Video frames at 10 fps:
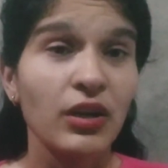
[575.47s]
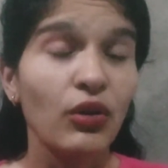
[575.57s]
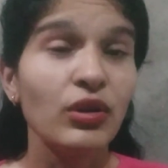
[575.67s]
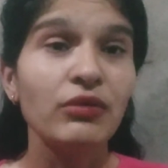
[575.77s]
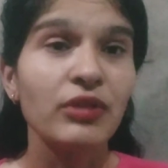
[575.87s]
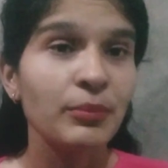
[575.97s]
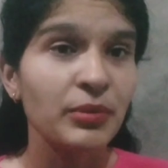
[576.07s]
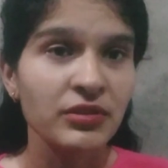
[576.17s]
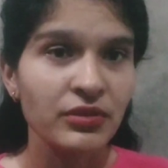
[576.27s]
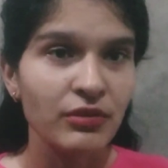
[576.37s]
only one
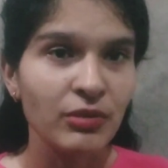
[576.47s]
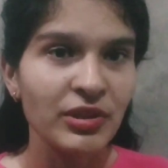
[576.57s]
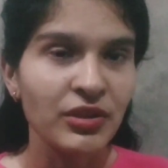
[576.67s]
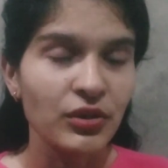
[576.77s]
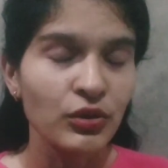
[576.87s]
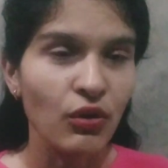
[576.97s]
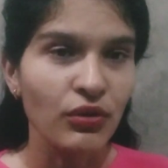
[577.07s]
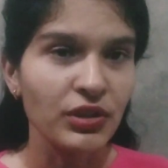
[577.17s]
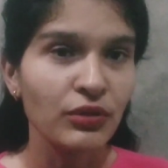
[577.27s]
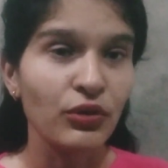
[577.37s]
person will be
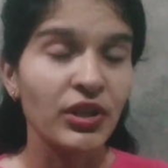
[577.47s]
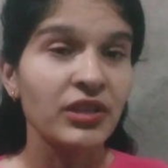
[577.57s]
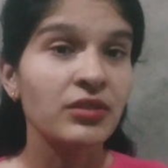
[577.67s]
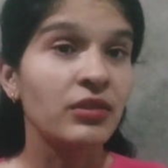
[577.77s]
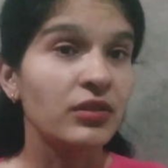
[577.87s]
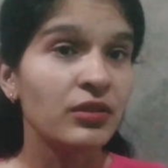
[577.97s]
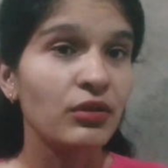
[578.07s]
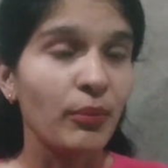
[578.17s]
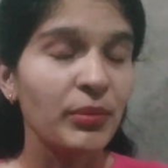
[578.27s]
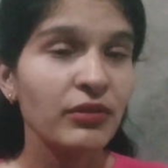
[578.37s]
talking on any certain
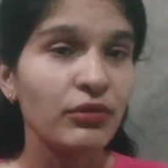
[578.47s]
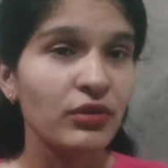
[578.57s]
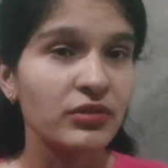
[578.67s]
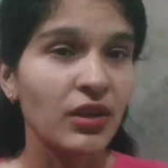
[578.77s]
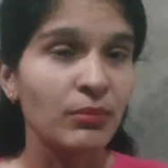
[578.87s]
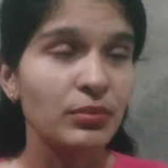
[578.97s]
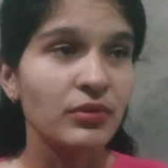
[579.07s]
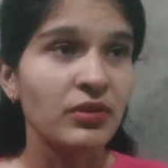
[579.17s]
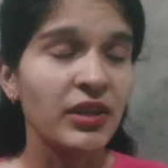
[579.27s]
topic. For example,